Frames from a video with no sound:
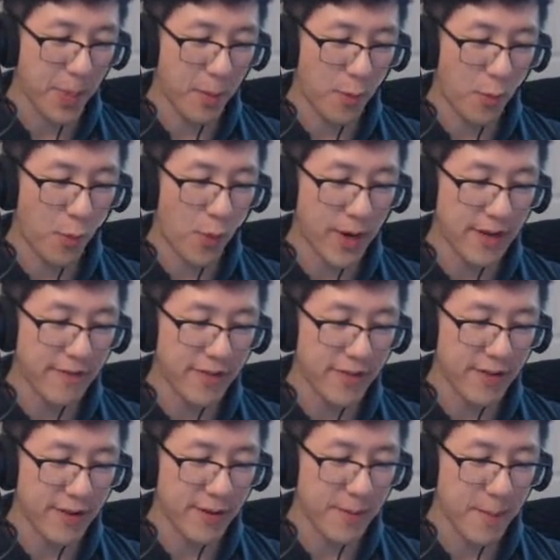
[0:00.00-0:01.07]

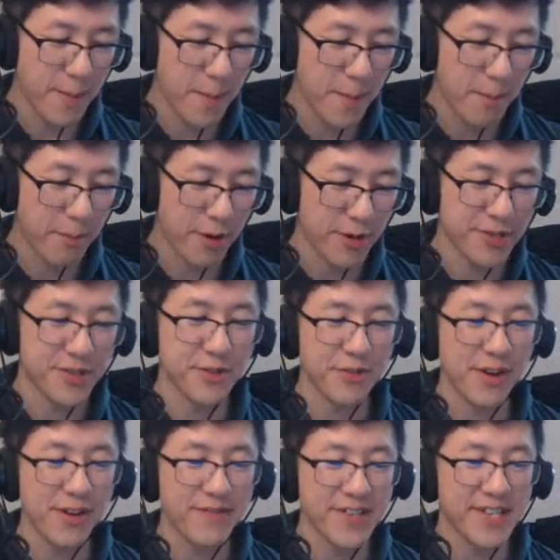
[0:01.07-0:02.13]
Whatever personal
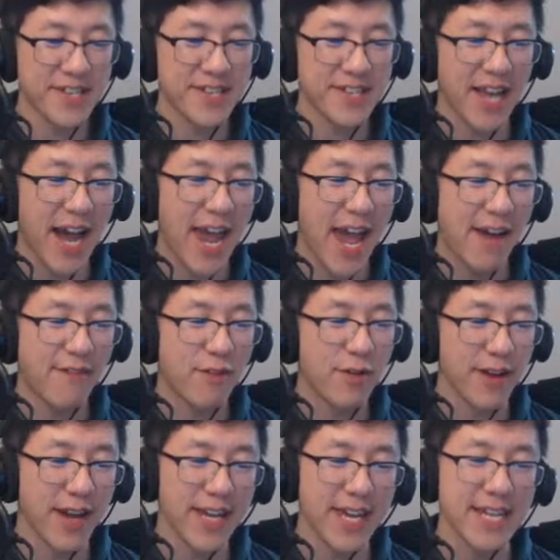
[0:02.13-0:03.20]
grievances I have
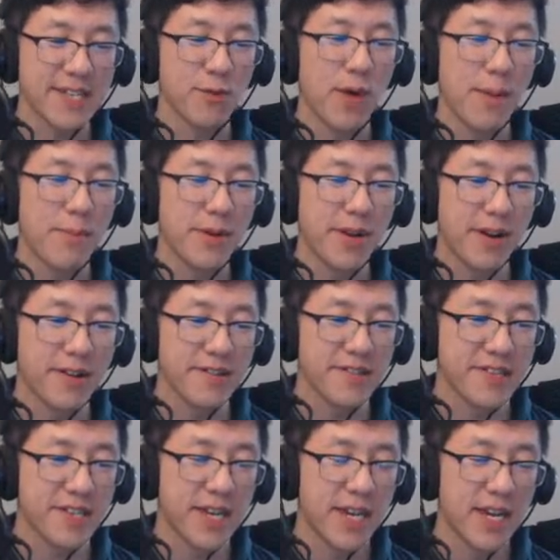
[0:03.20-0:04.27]
against
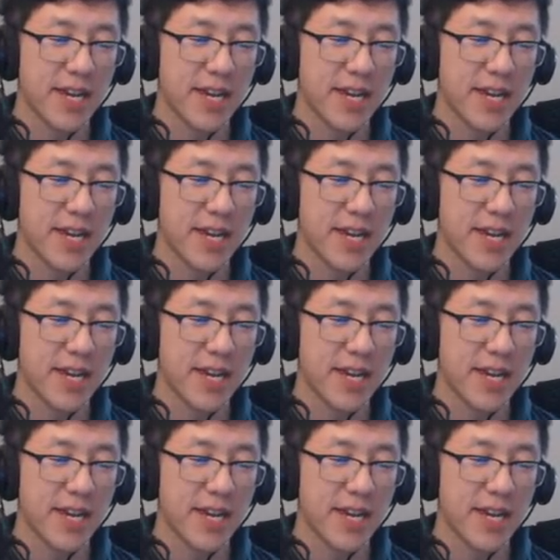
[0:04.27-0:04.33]
webinars,